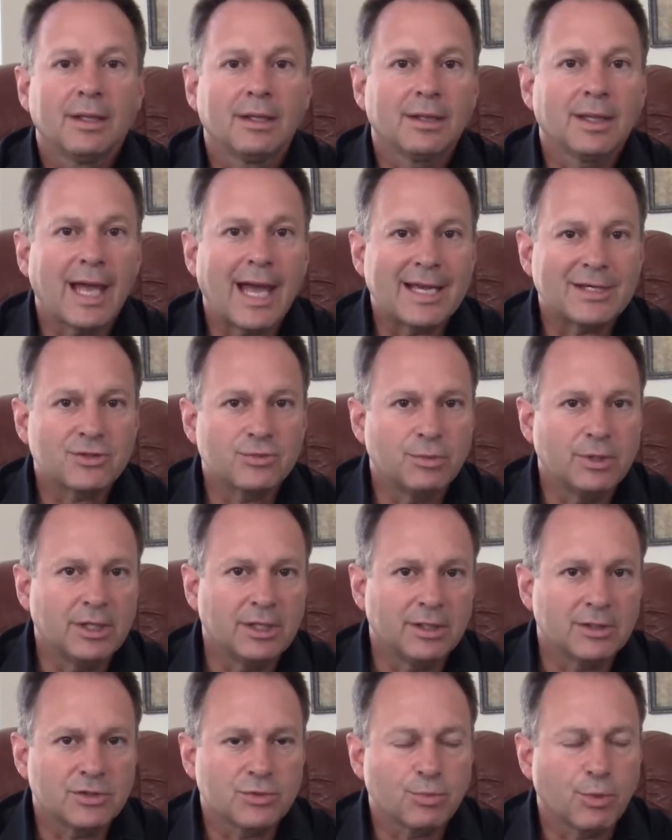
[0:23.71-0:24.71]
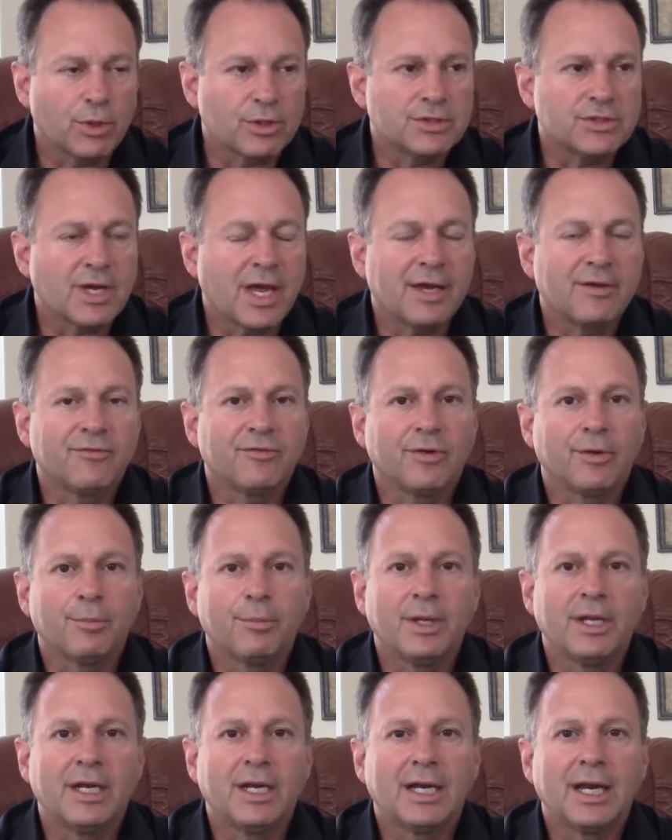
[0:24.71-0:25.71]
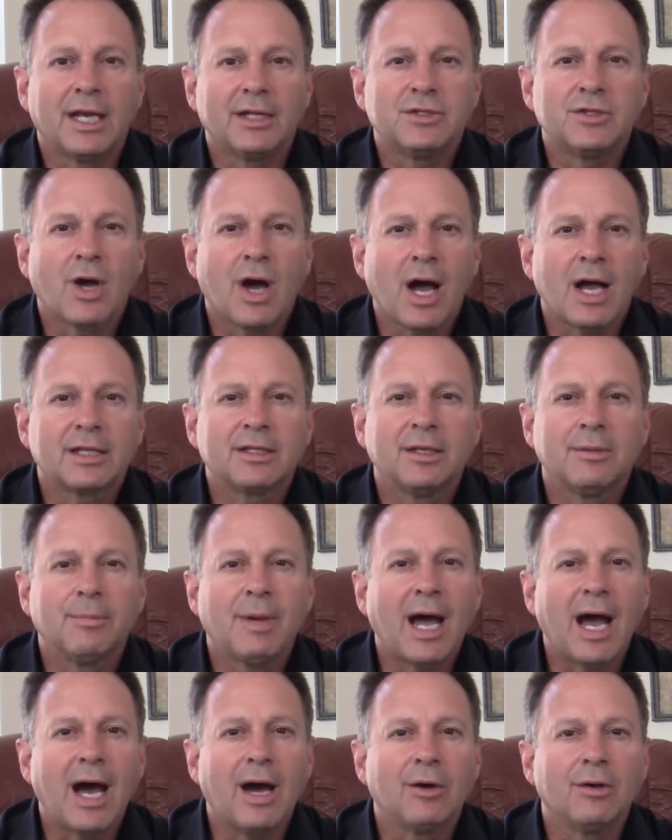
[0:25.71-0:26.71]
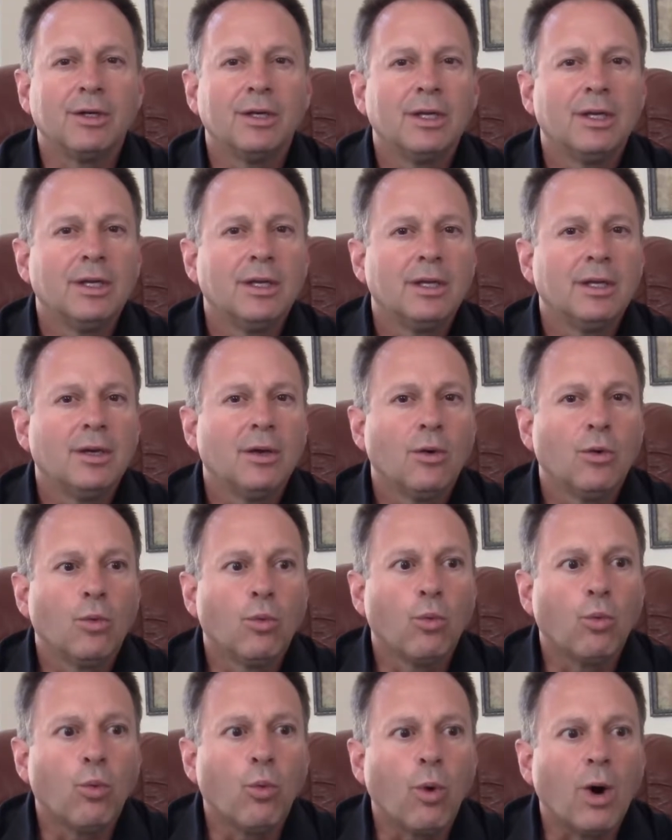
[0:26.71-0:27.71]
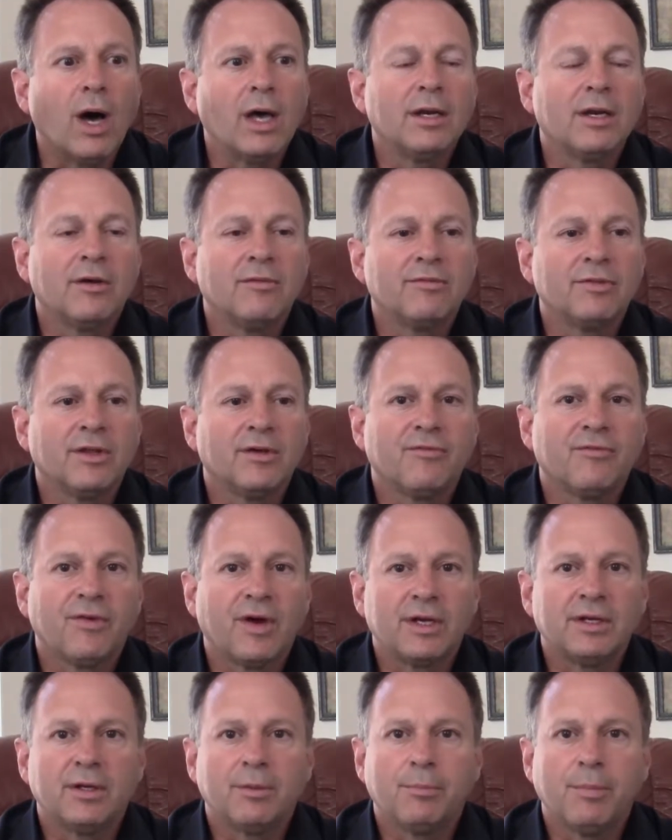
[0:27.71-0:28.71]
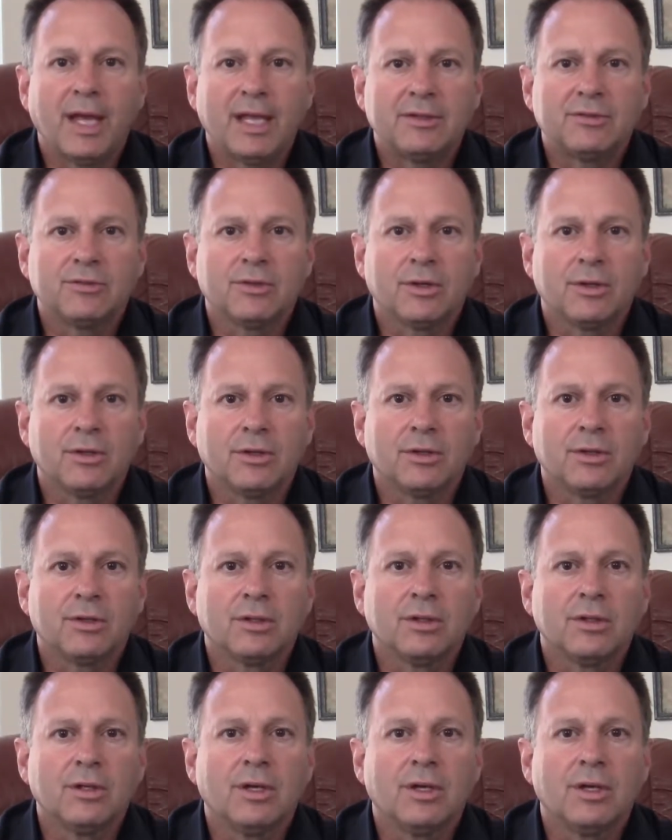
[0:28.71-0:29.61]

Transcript: Last week in Sport Psych for a Minute, I talked about one of the fundamental